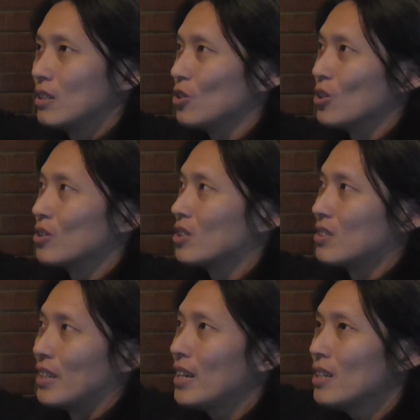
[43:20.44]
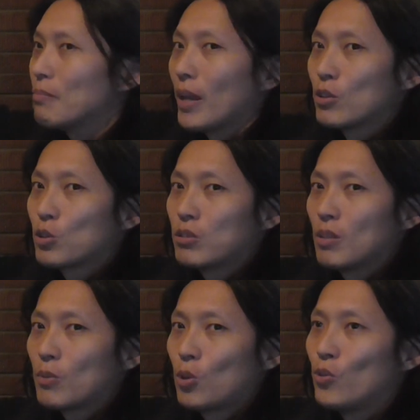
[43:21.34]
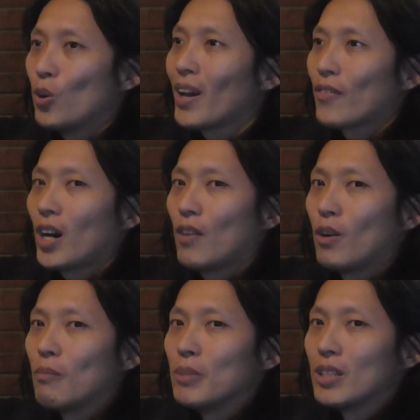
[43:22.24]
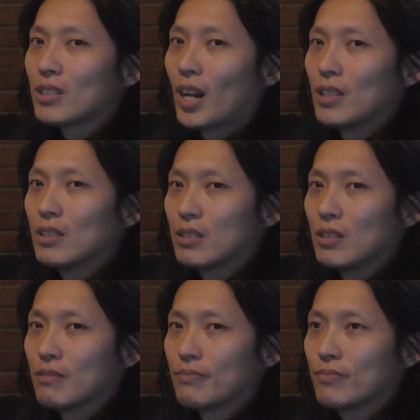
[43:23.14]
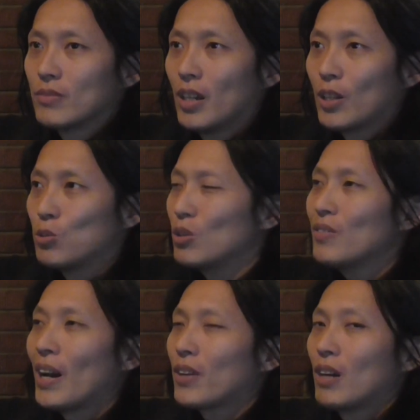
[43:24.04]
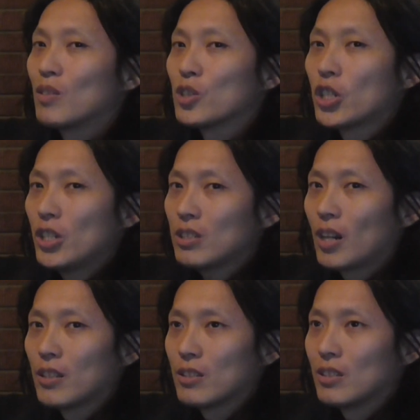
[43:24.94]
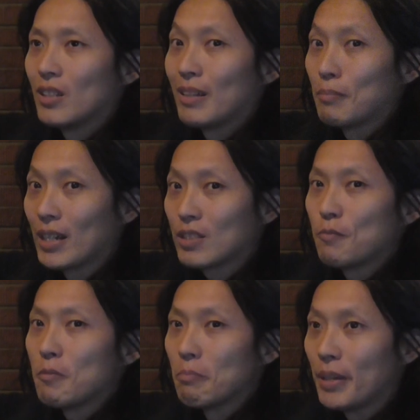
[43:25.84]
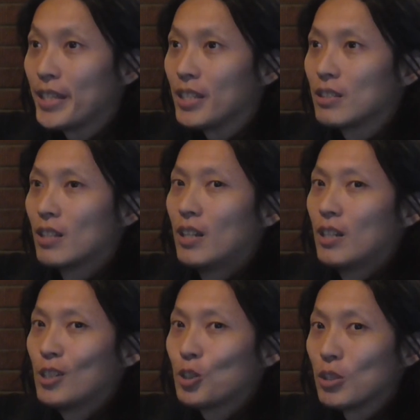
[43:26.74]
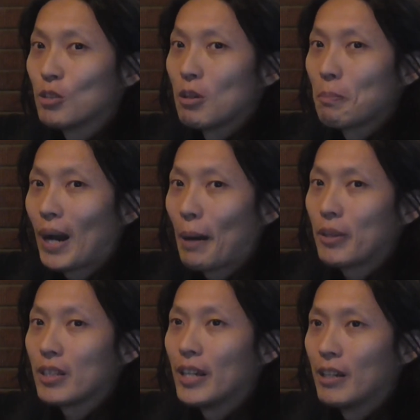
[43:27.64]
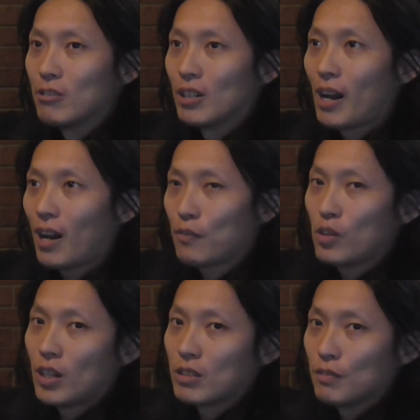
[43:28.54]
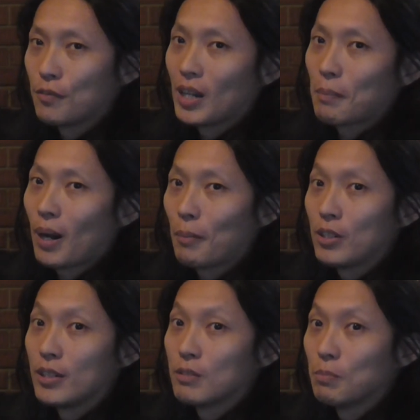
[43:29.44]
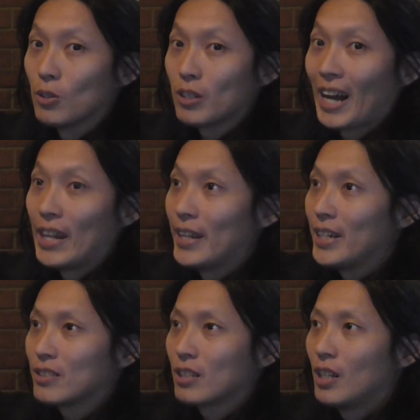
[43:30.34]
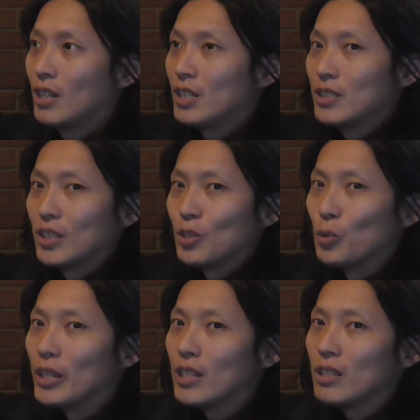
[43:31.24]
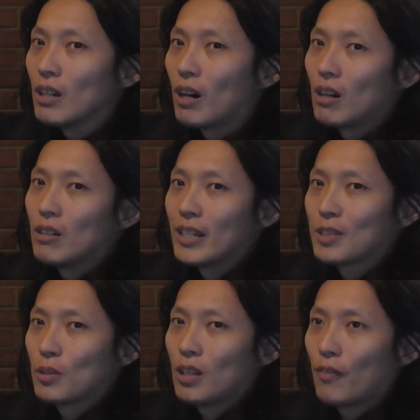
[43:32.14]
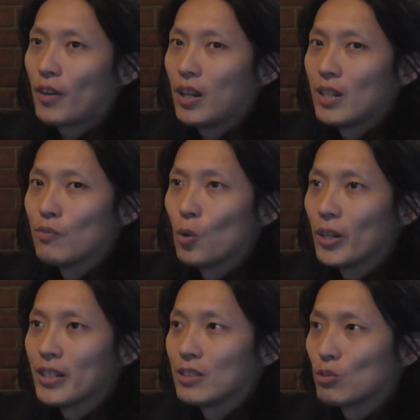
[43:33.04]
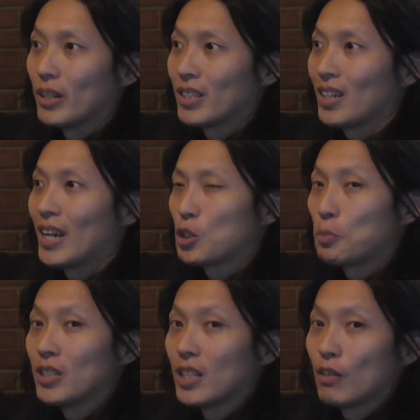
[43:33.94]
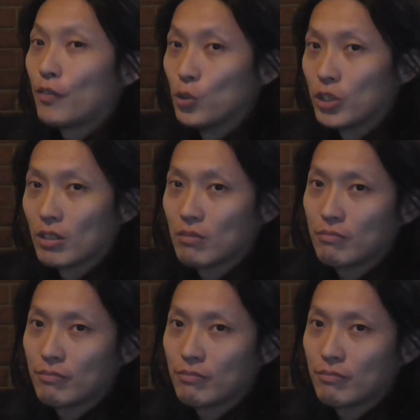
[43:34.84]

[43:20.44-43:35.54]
their manuscript could not have come from Ming Dynasty. It could not even have come from Qing Dynasty. It must have been made during the Republic era after Yang Chengfu had published his book, unless they really are expert of clairvoyance, right? They can actually predict the future,